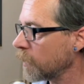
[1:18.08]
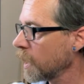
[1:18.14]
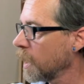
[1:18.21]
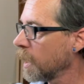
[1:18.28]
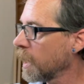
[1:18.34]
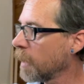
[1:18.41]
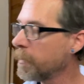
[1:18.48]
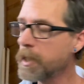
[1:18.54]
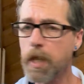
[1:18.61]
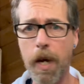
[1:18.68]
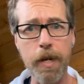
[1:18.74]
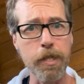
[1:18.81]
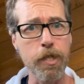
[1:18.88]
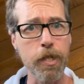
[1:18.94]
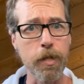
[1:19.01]
let me
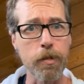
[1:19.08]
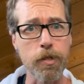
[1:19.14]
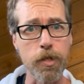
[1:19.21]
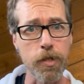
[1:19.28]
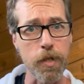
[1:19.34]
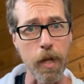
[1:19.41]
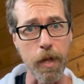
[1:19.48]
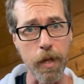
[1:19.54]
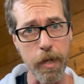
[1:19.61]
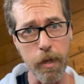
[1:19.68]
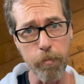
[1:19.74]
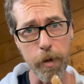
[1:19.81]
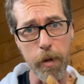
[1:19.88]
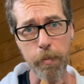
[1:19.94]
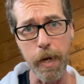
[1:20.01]
talk to you just a little
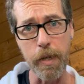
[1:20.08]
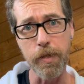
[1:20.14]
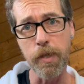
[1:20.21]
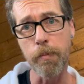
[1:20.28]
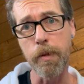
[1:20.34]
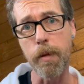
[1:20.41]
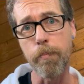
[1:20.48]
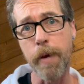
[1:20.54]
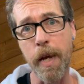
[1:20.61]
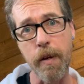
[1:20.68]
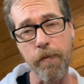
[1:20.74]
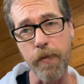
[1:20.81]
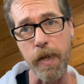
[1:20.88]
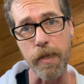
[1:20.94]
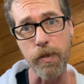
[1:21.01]
bit about some of the
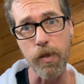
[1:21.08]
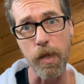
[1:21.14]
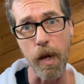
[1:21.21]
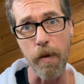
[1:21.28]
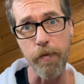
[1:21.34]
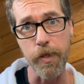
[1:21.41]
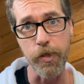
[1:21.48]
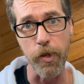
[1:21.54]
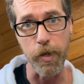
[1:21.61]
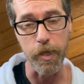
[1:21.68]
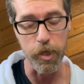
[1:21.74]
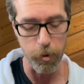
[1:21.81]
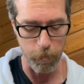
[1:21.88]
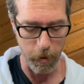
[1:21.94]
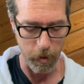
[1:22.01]
benefits of a Turkish
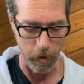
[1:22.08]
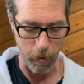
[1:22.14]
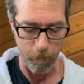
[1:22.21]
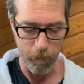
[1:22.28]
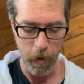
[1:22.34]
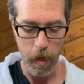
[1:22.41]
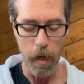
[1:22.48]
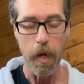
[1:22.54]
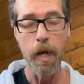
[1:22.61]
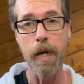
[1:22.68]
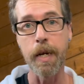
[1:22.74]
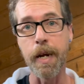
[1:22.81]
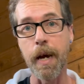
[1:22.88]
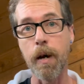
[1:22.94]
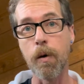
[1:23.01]
spindle.
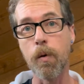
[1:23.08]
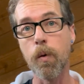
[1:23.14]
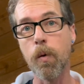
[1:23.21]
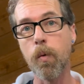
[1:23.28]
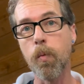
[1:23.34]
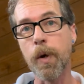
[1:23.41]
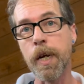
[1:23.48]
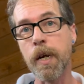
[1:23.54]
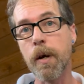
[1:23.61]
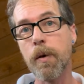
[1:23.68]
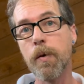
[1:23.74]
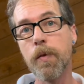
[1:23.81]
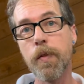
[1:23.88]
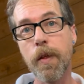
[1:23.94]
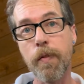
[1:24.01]
Now, we know
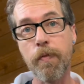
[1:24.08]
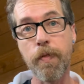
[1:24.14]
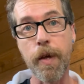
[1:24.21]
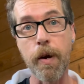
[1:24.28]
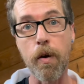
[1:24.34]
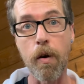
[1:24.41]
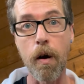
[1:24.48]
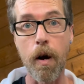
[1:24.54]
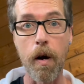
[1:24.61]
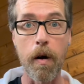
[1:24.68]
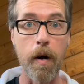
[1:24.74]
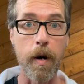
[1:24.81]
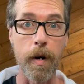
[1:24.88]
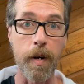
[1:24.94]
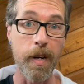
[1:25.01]
that there
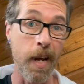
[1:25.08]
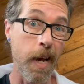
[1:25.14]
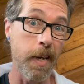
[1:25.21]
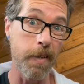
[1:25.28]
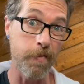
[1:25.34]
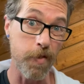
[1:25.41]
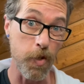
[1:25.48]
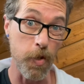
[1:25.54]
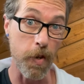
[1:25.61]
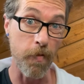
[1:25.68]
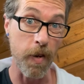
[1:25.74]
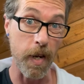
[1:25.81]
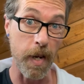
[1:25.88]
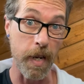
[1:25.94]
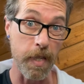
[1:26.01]
are kind of two
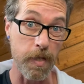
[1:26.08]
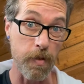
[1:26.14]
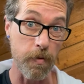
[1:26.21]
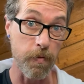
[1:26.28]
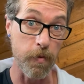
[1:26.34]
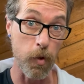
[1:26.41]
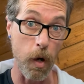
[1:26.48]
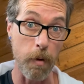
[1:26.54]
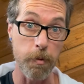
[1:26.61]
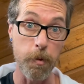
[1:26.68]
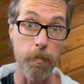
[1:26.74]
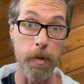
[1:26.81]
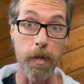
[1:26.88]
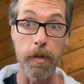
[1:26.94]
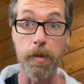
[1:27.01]
different kinds of drop
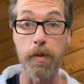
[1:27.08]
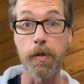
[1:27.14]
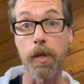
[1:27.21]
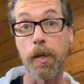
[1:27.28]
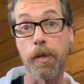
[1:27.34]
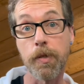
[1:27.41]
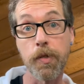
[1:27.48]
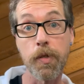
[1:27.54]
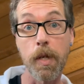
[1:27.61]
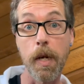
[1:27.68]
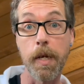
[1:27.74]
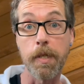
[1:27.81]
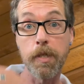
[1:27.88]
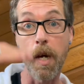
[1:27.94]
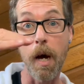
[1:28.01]
spindles. There's a
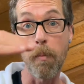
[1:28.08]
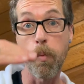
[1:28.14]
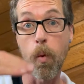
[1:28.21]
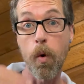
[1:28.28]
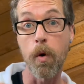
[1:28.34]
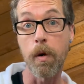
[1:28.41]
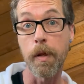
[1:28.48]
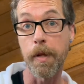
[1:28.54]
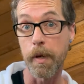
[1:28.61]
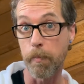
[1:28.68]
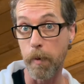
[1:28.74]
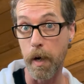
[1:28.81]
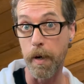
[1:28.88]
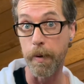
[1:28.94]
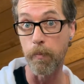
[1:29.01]
top whorl and a
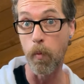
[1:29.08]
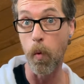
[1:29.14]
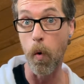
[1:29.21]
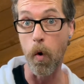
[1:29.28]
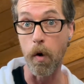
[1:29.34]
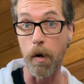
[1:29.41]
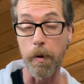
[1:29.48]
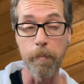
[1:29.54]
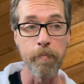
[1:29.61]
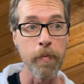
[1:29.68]
bottom whorl.